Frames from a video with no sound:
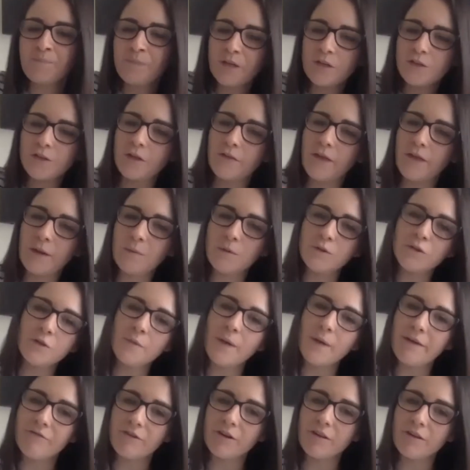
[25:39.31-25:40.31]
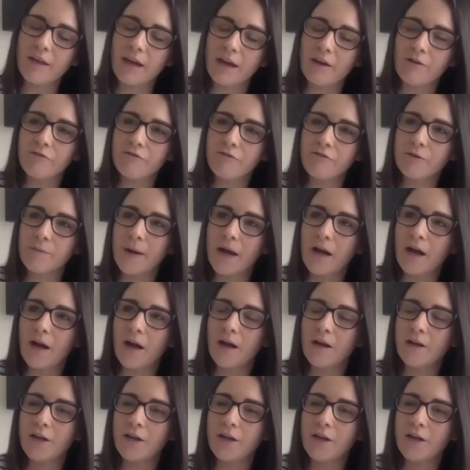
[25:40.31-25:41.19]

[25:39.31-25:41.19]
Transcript: So they will do everything from a